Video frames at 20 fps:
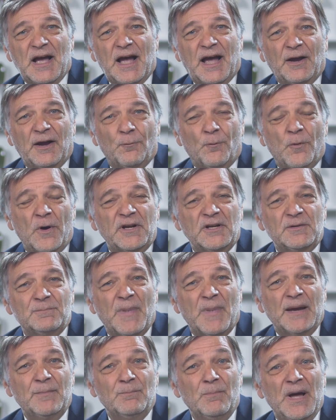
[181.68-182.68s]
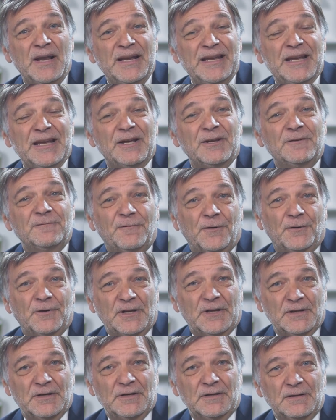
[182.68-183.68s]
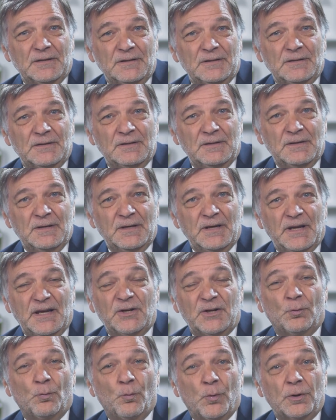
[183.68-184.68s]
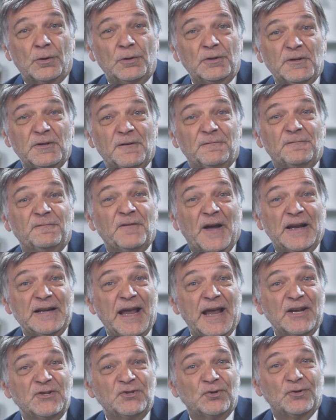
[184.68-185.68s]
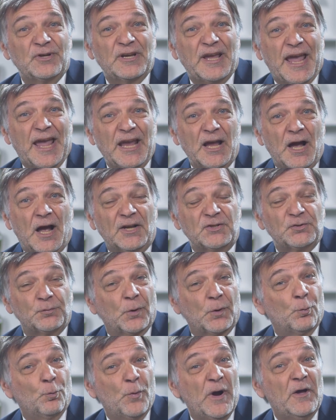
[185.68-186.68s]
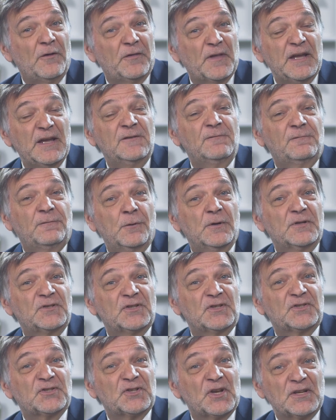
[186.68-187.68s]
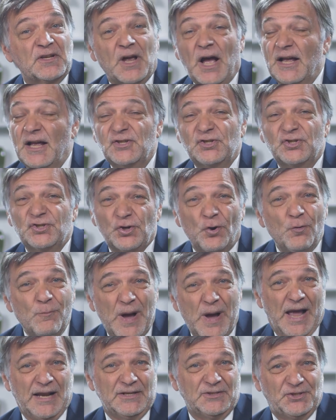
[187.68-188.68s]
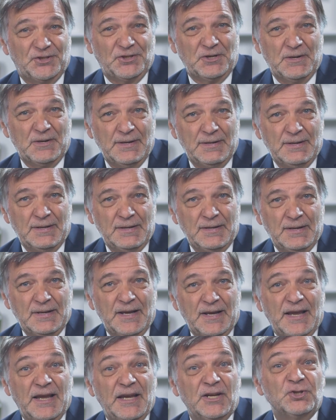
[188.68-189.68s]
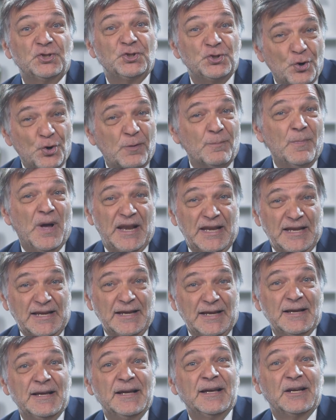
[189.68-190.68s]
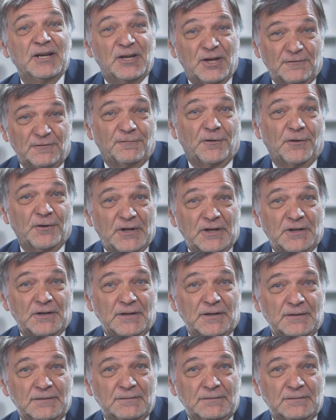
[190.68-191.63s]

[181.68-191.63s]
I wanted my money converted. In a world of financial chaos where wealth influences us so much, is your money converted?